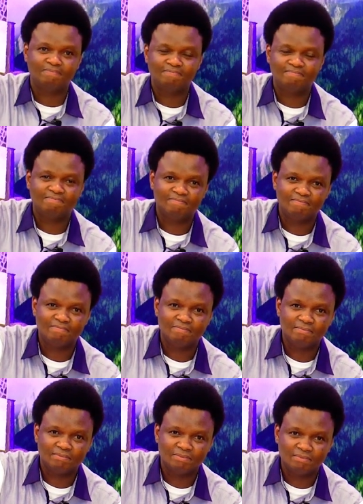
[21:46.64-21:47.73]

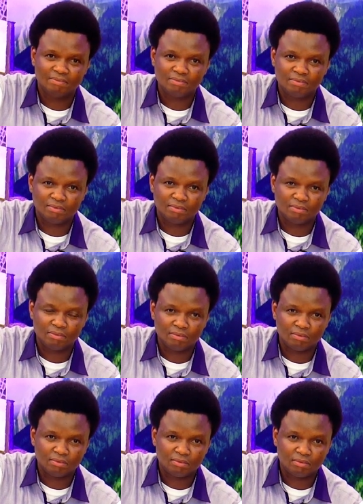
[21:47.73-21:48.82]

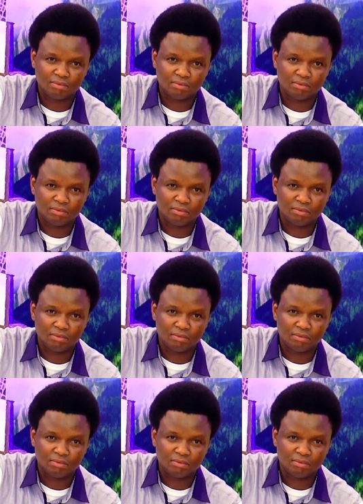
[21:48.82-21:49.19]
Nothing is said.